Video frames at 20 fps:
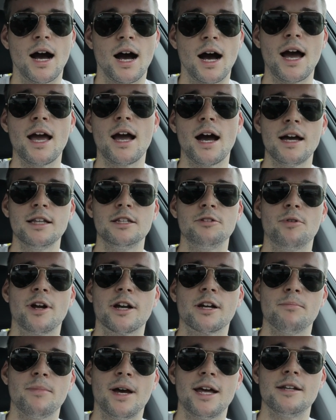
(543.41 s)
I highly
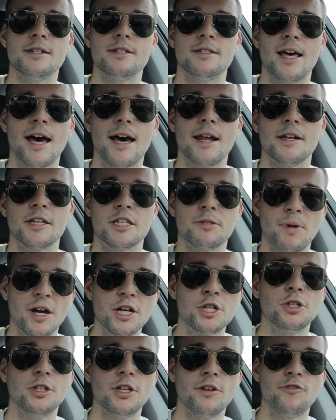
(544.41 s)
recommend that,
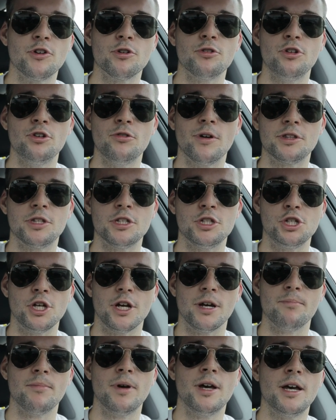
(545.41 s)
especially if you're new at the
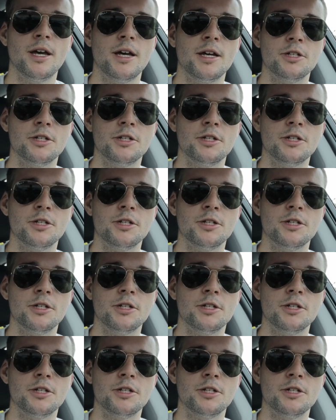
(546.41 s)
gym,